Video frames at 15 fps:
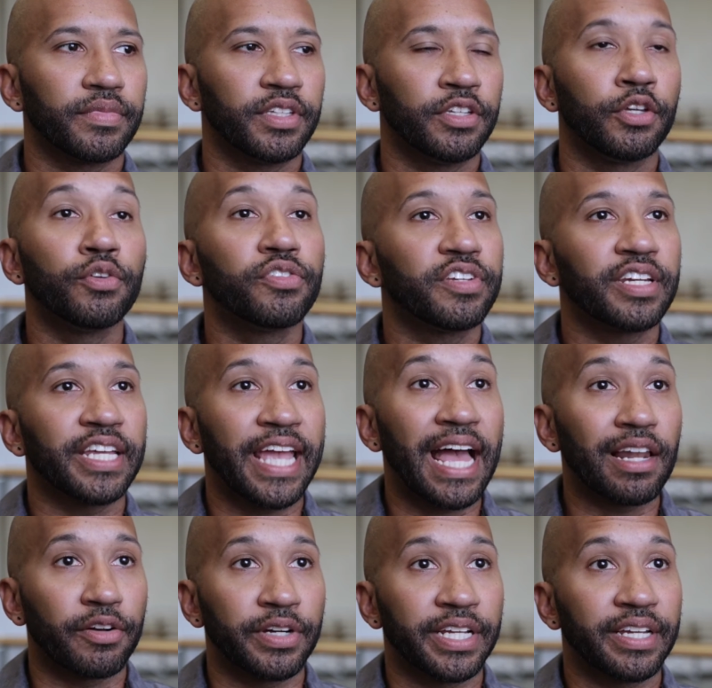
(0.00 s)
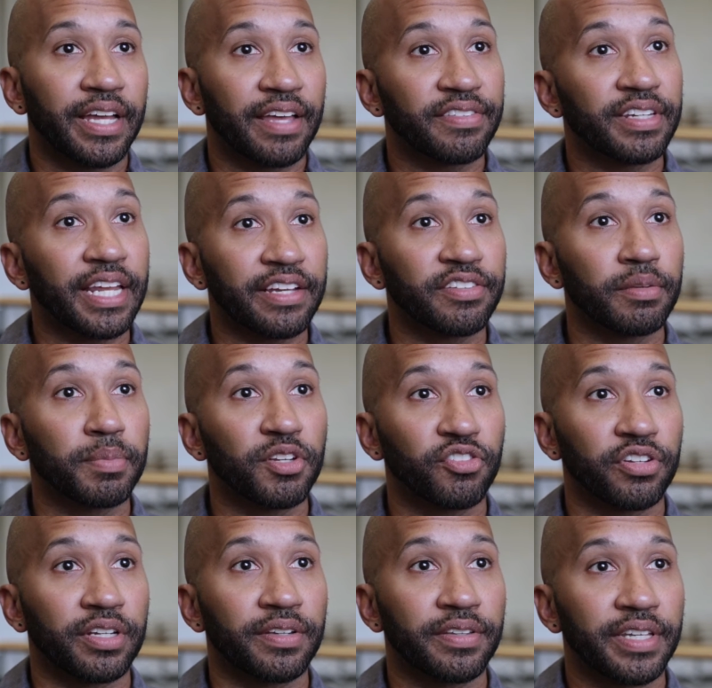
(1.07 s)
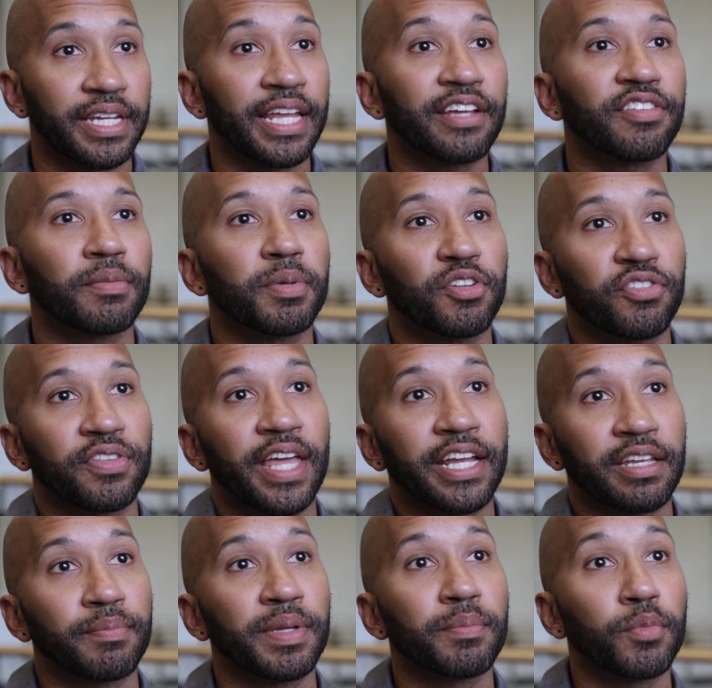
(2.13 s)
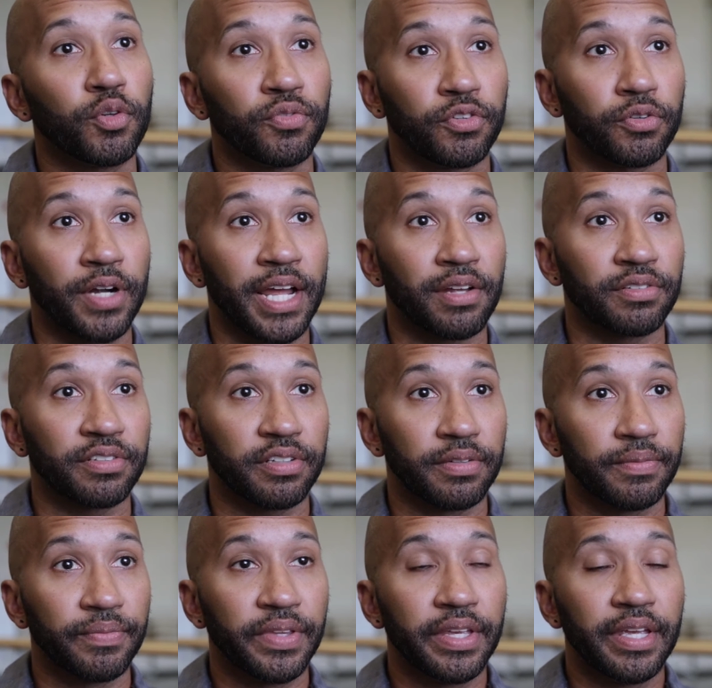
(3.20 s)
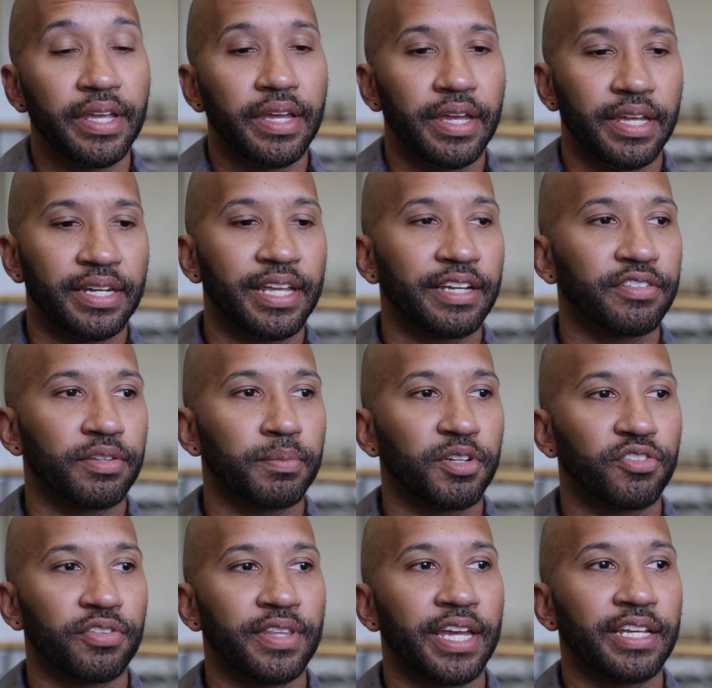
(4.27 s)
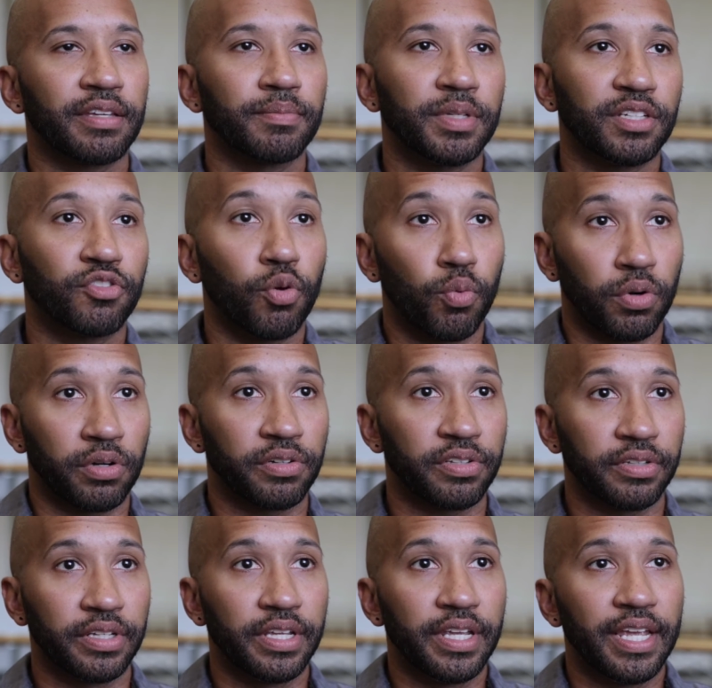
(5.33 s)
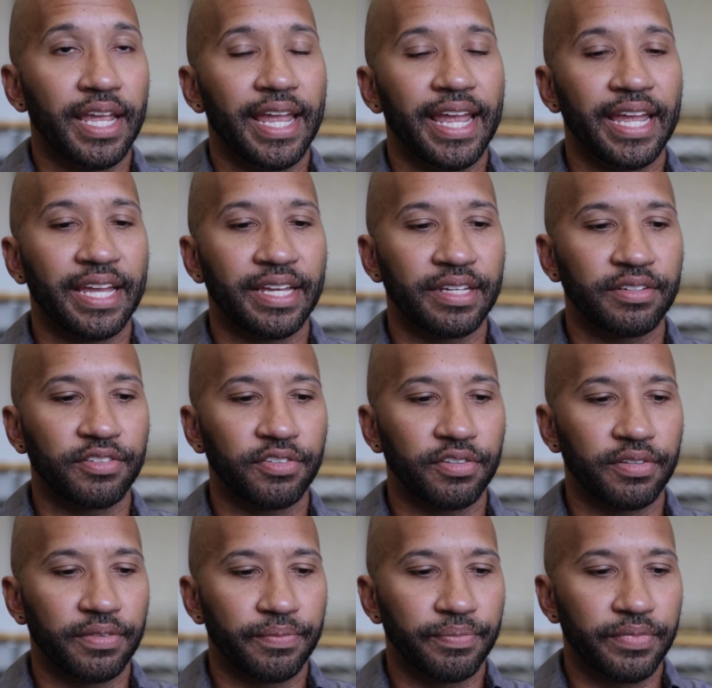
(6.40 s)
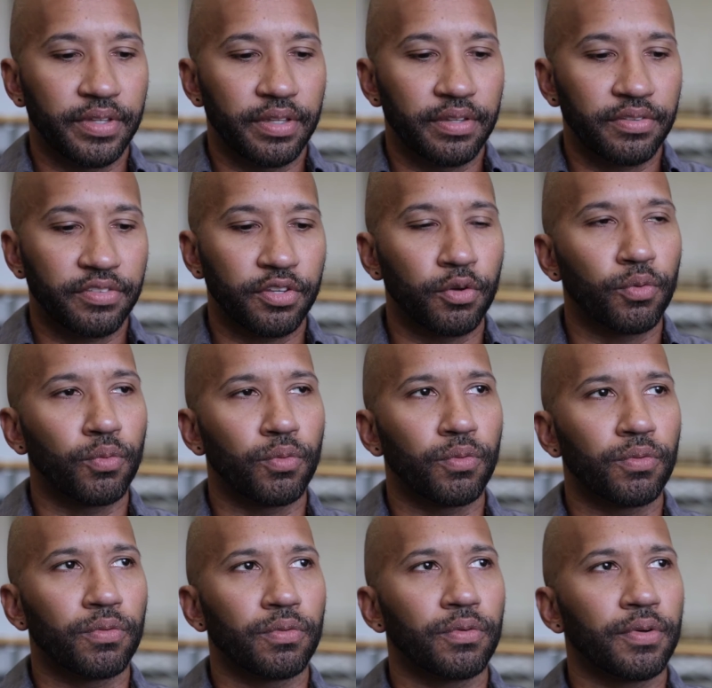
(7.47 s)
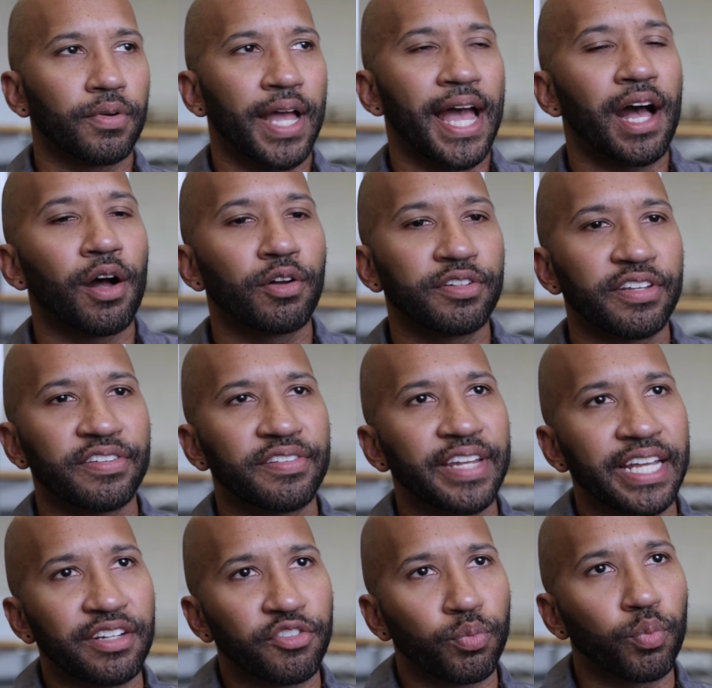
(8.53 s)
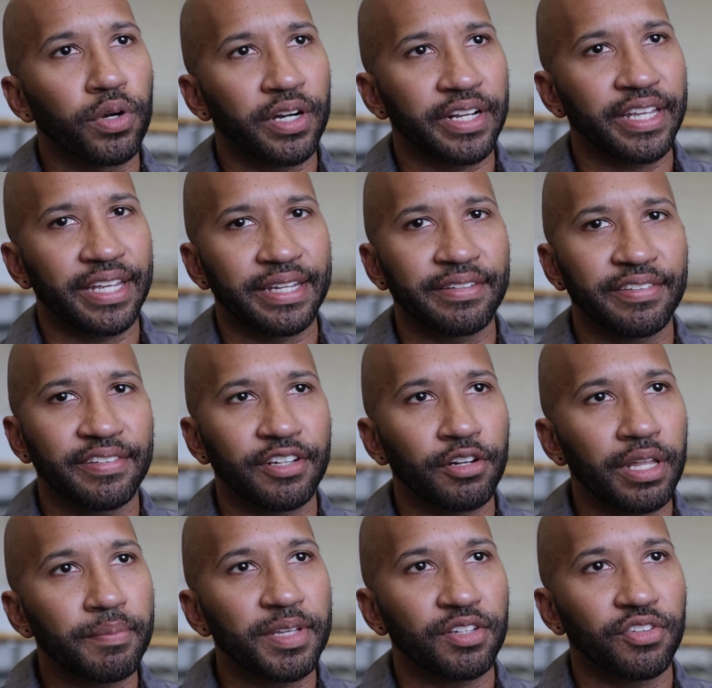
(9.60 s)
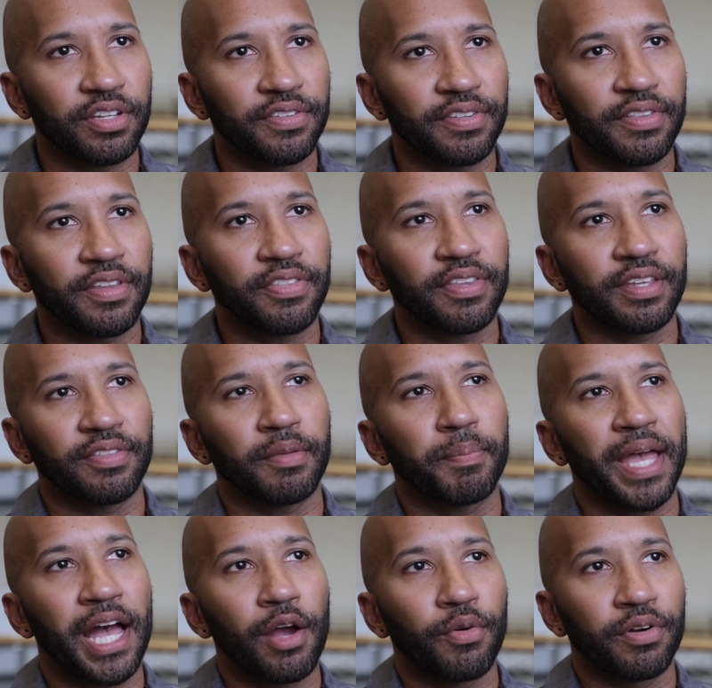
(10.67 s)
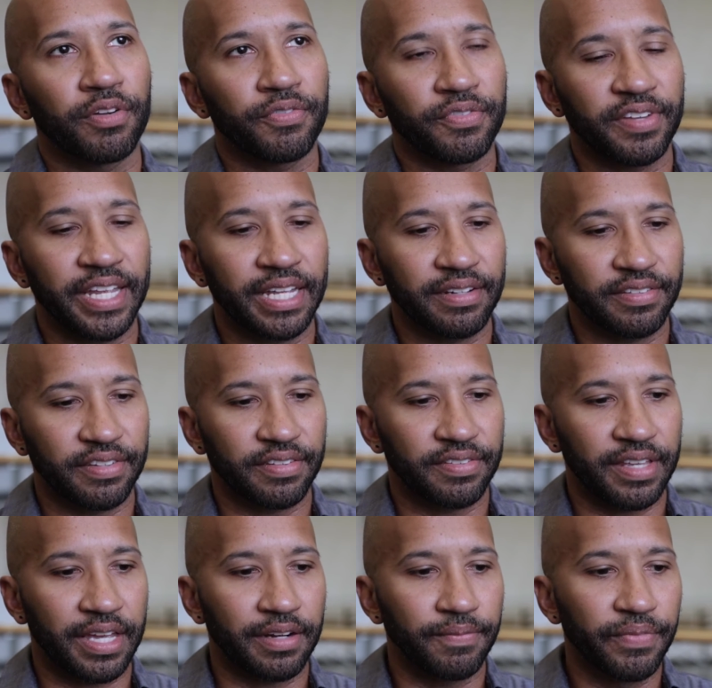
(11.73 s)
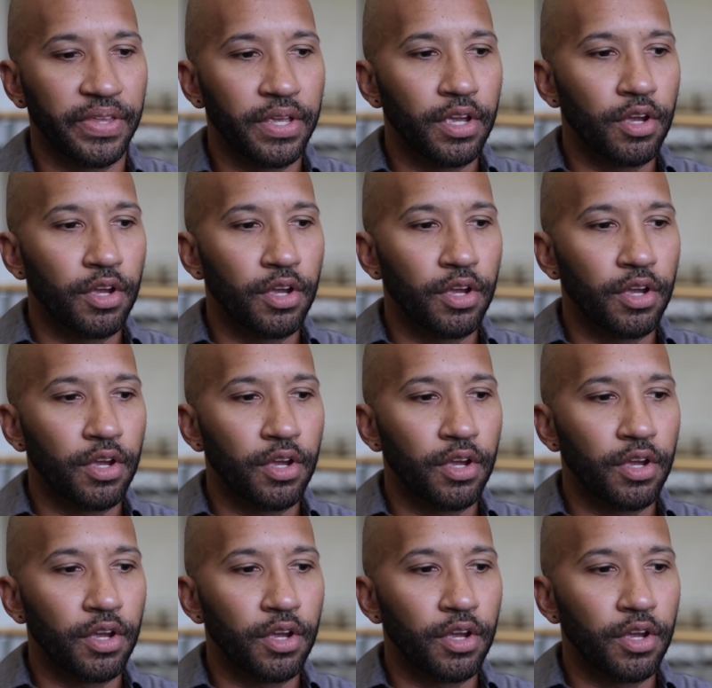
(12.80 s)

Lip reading: used in a gallery as an exhibition that can be moved around, an exhibition that can be toured. And so how does dance work in still images? And the power of dance is that